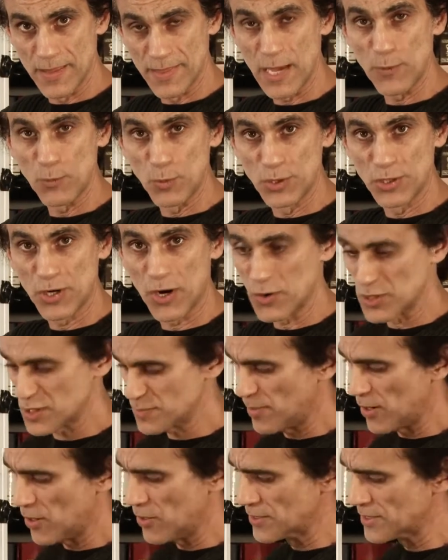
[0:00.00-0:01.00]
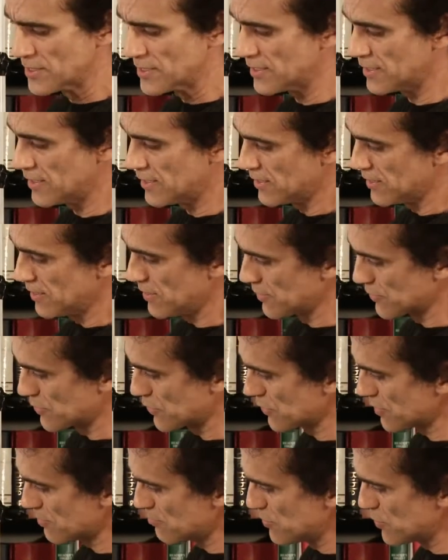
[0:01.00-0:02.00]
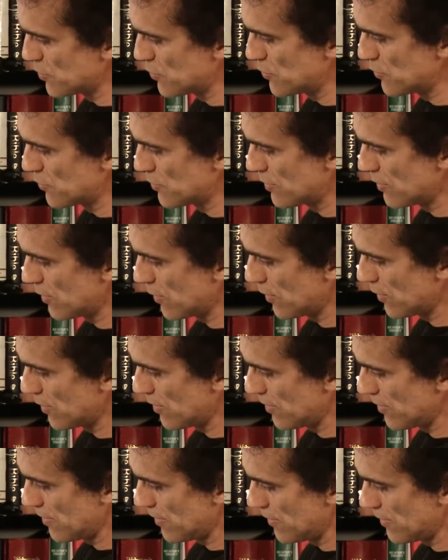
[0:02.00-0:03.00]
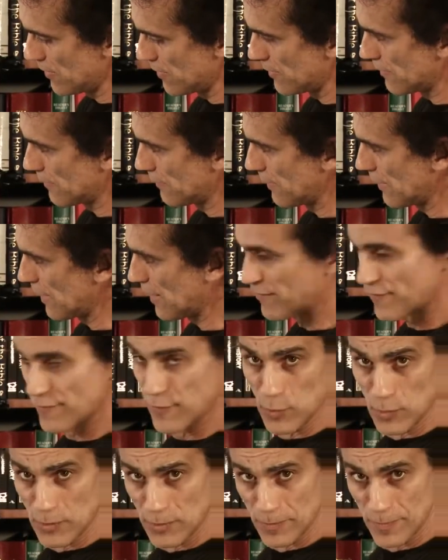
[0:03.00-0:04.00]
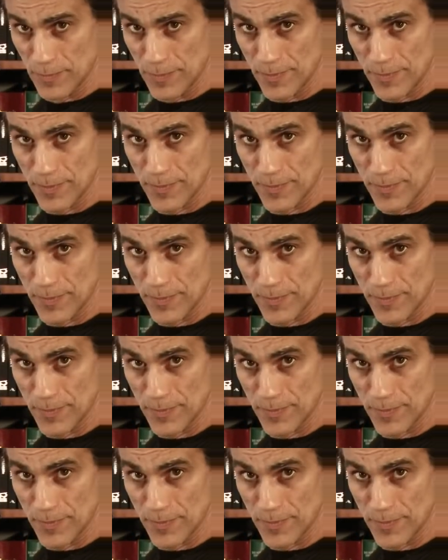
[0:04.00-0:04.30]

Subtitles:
that would correspond to the moon at full.